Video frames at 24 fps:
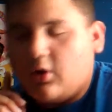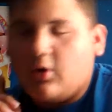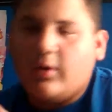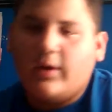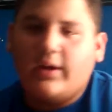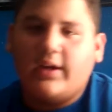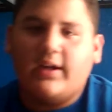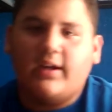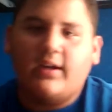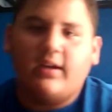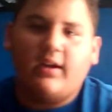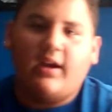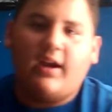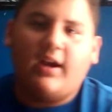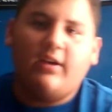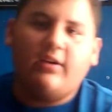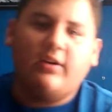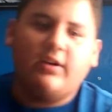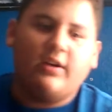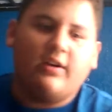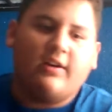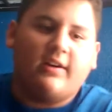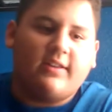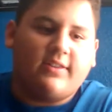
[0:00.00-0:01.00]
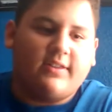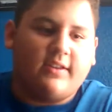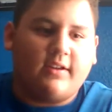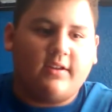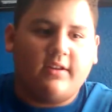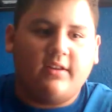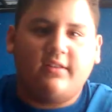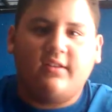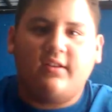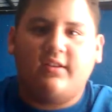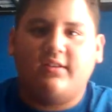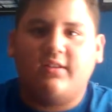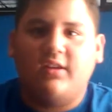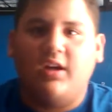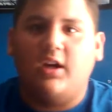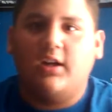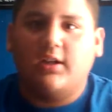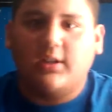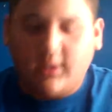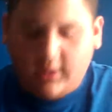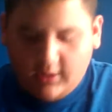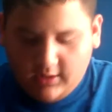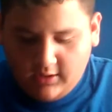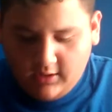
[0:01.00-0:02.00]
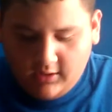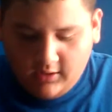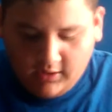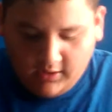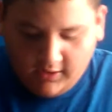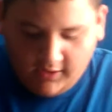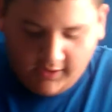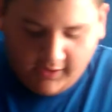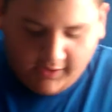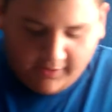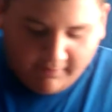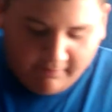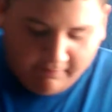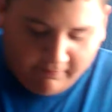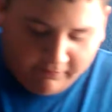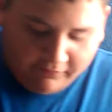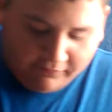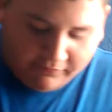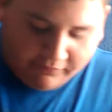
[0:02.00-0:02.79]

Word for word: Oi, I don't hear anything because they suck. Alright.